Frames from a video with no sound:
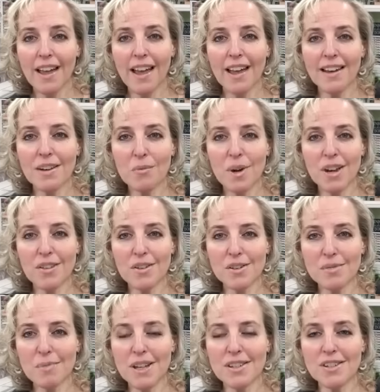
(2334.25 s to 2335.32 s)
And in one of
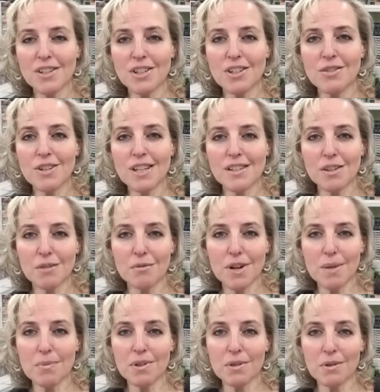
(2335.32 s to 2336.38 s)
those months, you get to
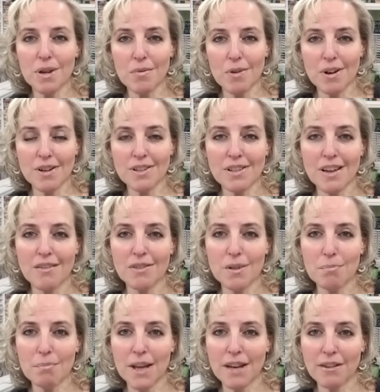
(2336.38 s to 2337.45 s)
reap the rewards of
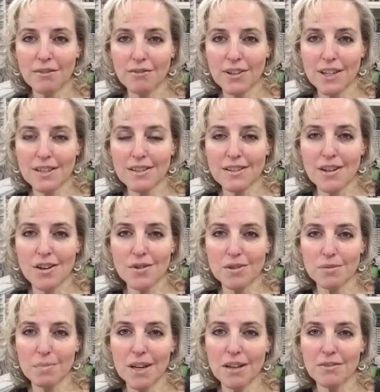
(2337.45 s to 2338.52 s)
the benefits, the
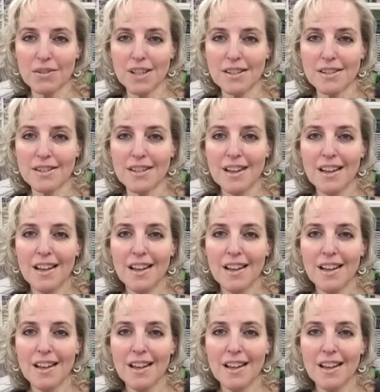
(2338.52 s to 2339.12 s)
host benefits.